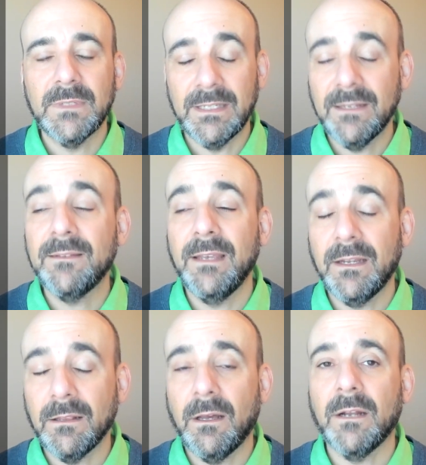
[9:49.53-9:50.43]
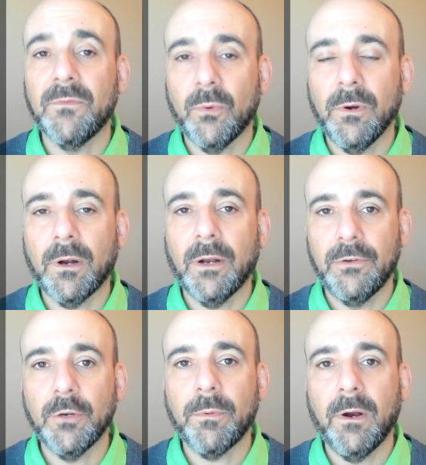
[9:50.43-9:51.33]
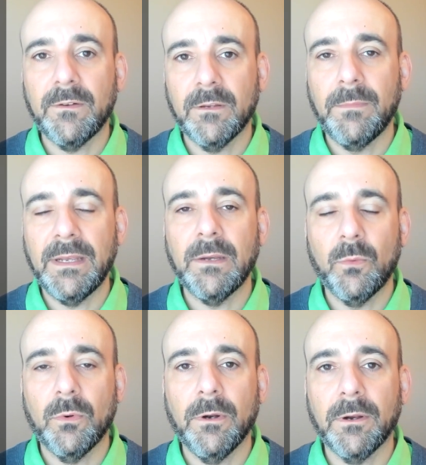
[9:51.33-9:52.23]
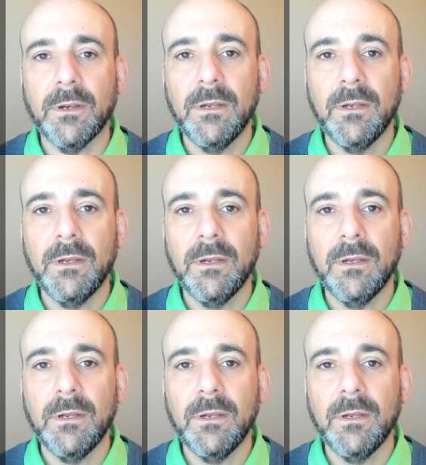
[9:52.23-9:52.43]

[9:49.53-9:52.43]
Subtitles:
It can take a lot of work on your part to make it work.